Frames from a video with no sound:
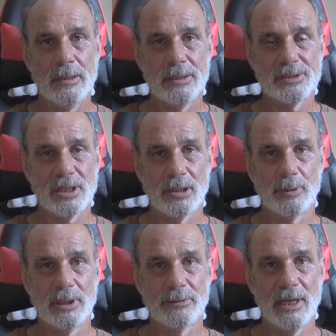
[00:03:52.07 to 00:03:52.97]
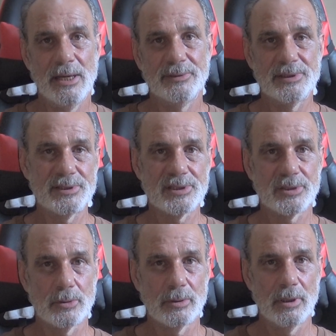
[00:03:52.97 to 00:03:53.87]
So we arrived at the
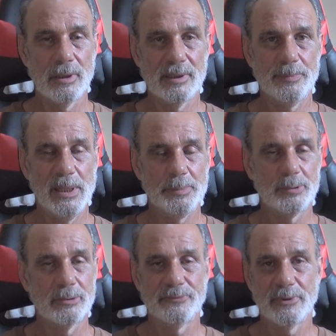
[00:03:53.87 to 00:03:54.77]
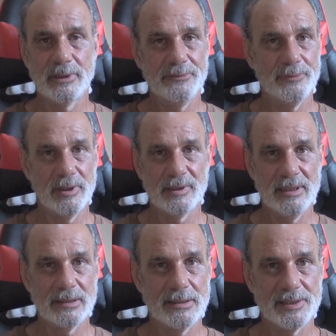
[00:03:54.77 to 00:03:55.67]
store. The people were very friendly
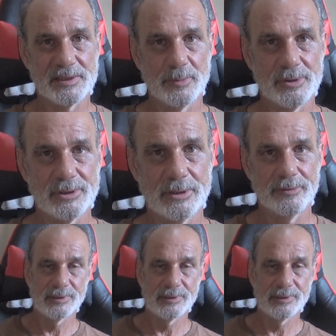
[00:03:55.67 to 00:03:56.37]
at the customer service